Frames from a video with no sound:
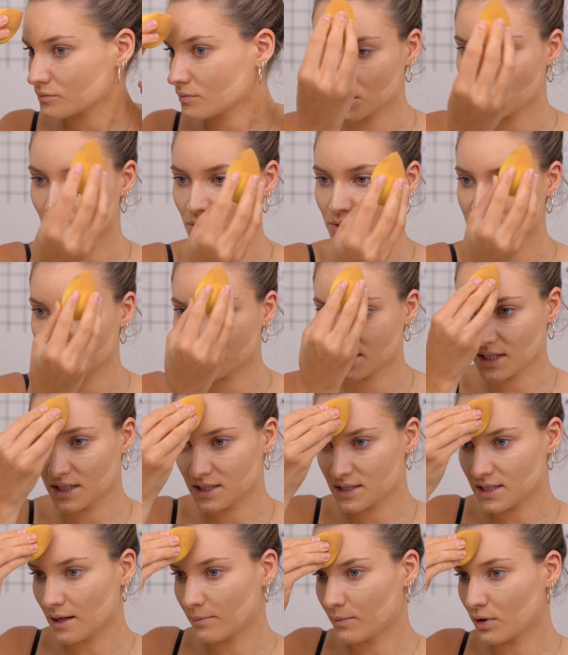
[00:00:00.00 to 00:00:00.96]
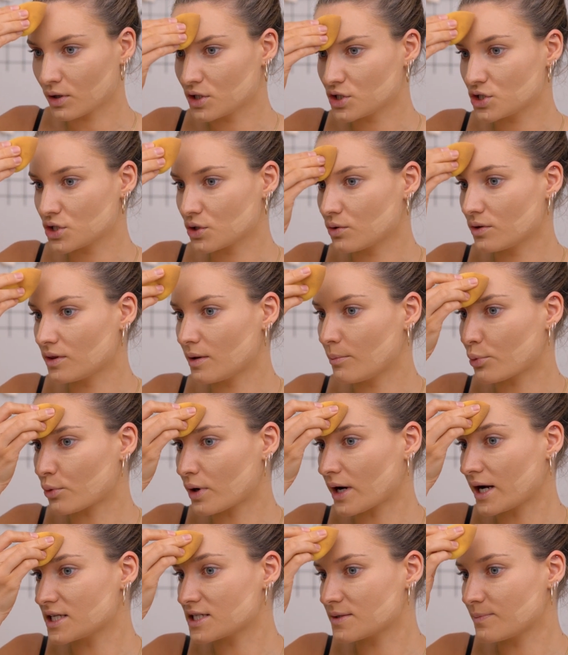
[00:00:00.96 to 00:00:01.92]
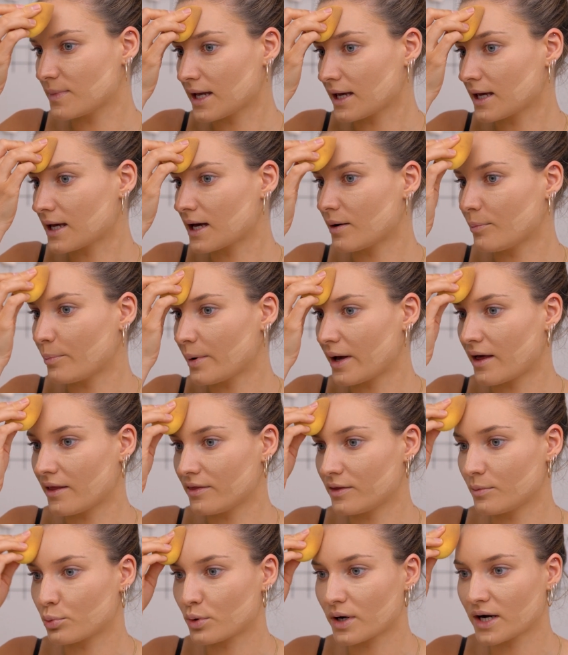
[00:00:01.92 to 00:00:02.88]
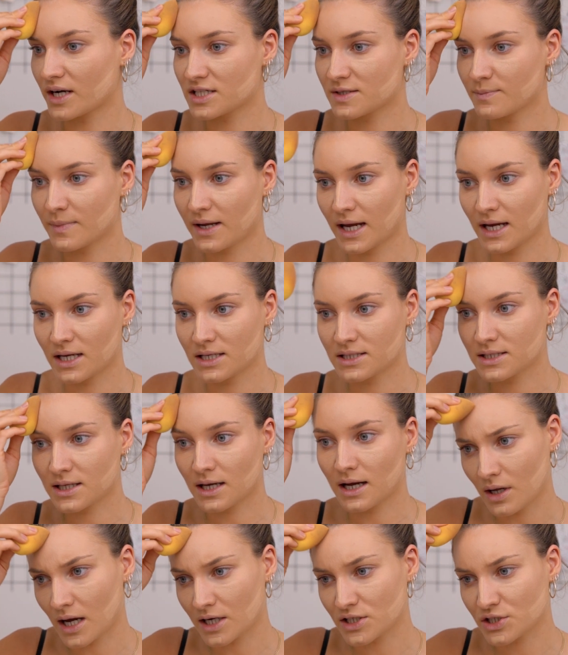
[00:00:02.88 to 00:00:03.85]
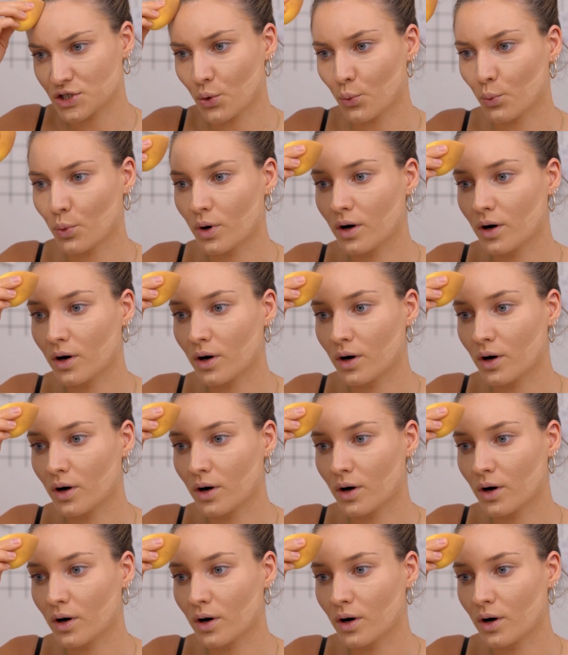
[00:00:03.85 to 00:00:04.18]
So since I'm gonna do the bride's makeup and the bridesmaids, I don't